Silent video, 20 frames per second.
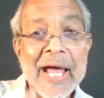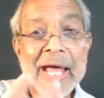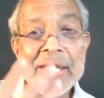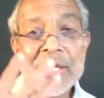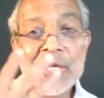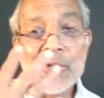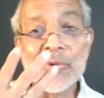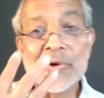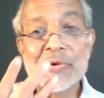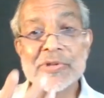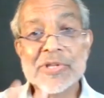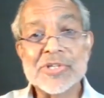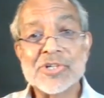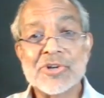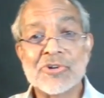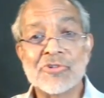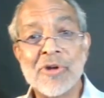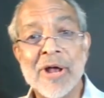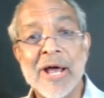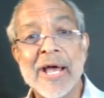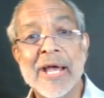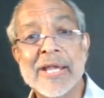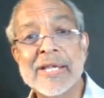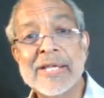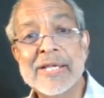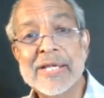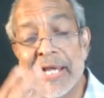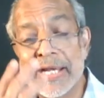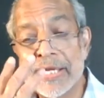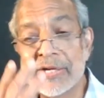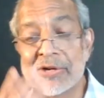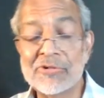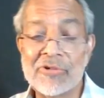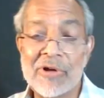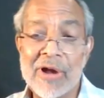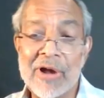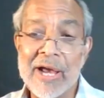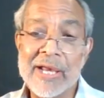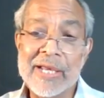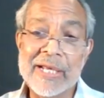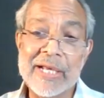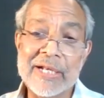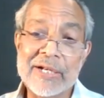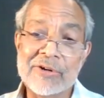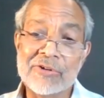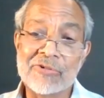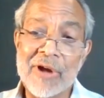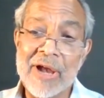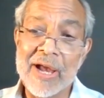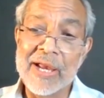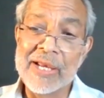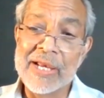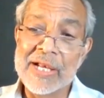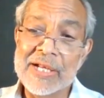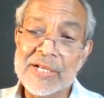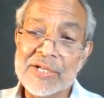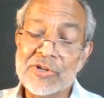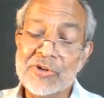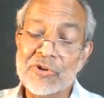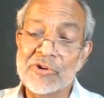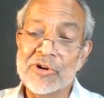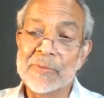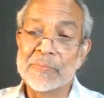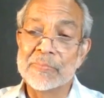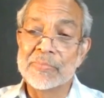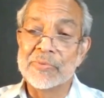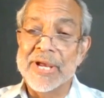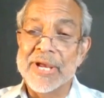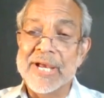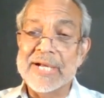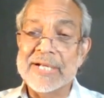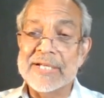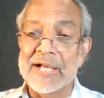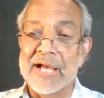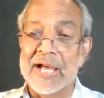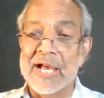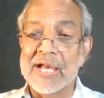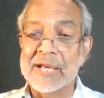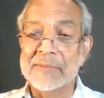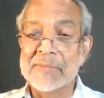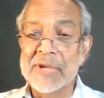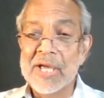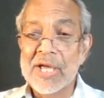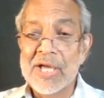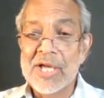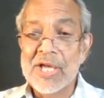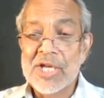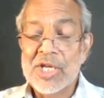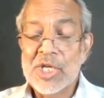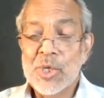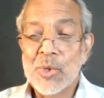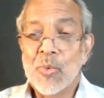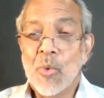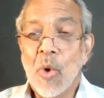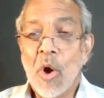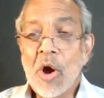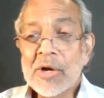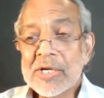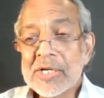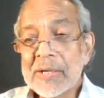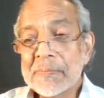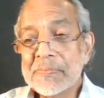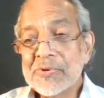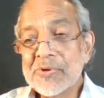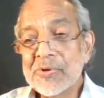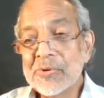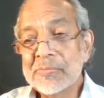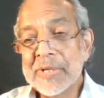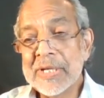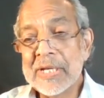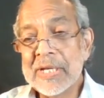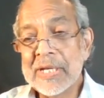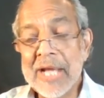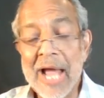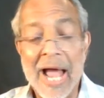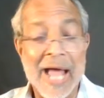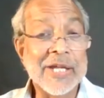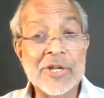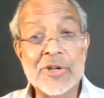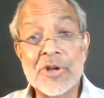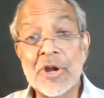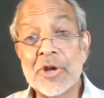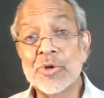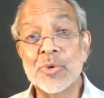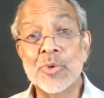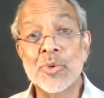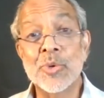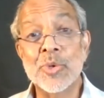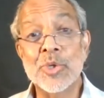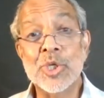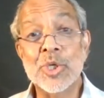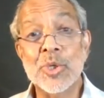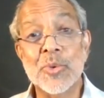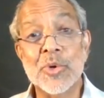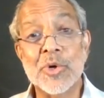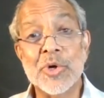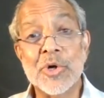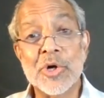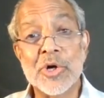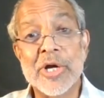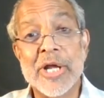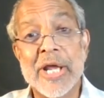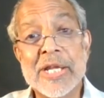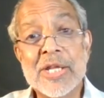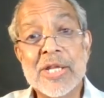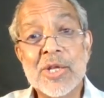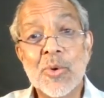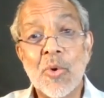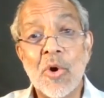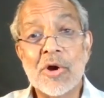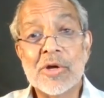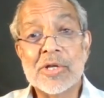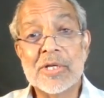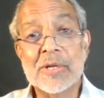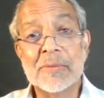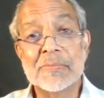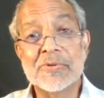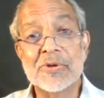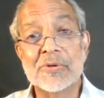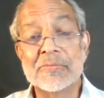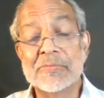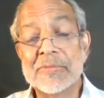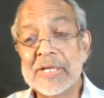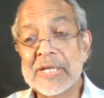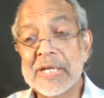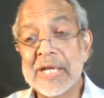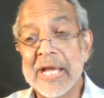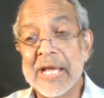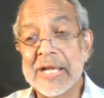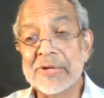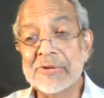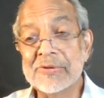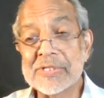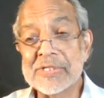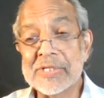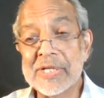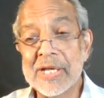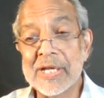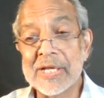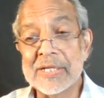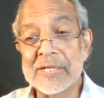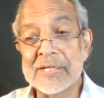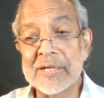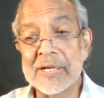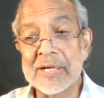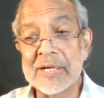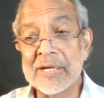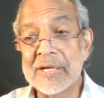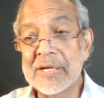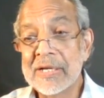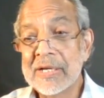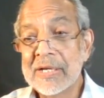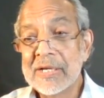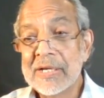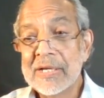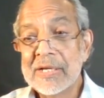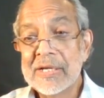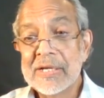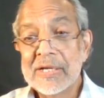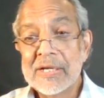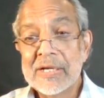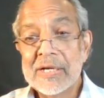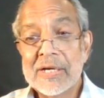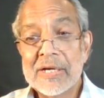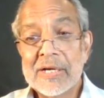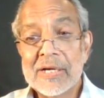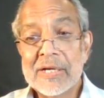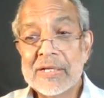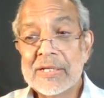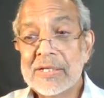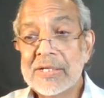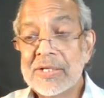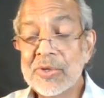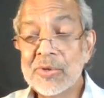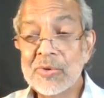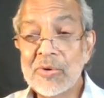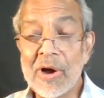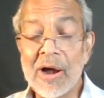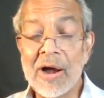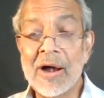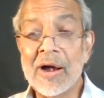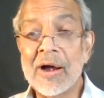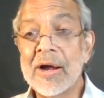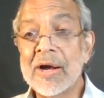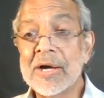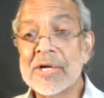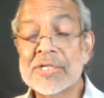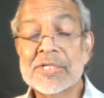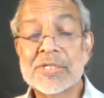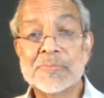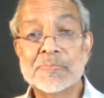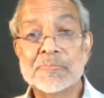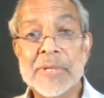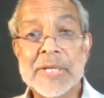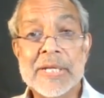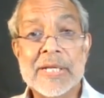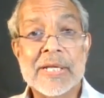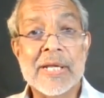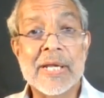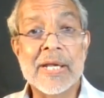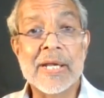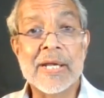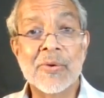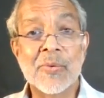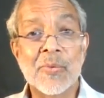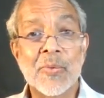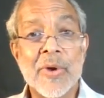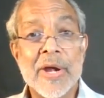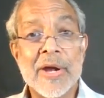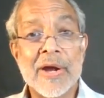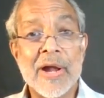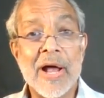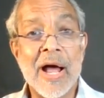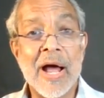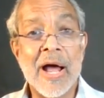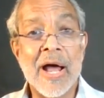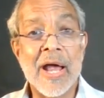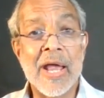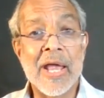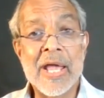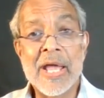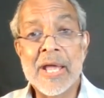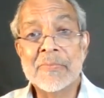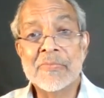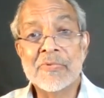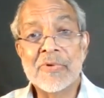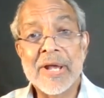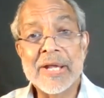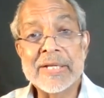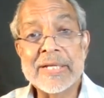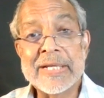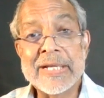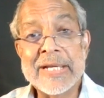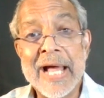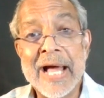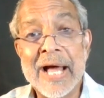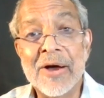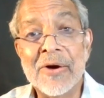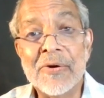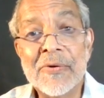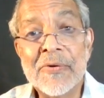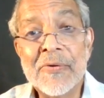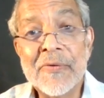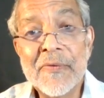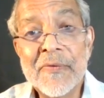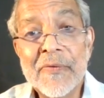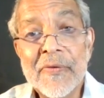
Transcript: And you were just crying and crying and crying. And during break time, you walked up to me. I did not know who you were. And you walked up to me and you said, uh, uh, you are speaking where I am right now.